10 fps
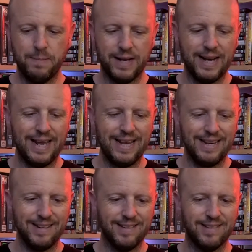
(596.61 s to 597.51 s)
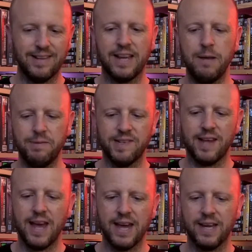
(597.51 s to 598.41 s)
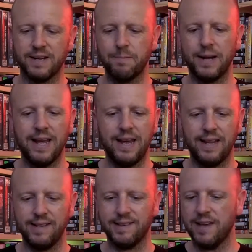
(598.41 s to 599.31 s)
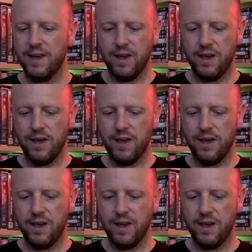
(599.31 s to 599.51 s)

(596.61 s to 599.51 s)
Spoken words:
Please. I keep saying it. Please.